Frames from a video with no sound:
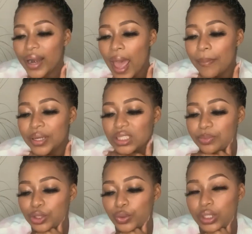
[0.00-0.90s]
happened
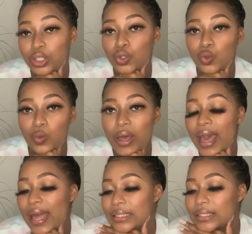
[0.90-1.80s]
between you
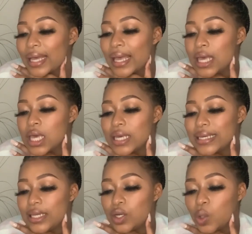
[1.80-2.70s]
and
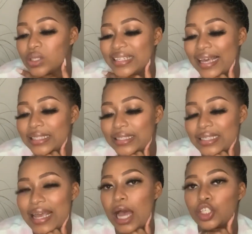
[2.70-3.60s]

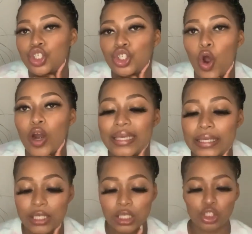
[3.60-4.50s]
Innocentia Shorty?
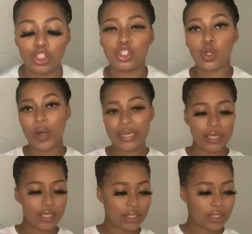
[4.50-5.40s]
Shorty.
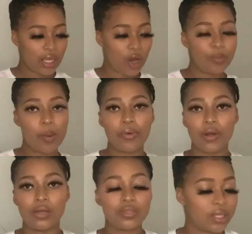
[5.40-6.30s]
I hope I'm
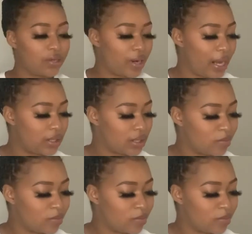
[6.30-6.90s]
pronouncing it right.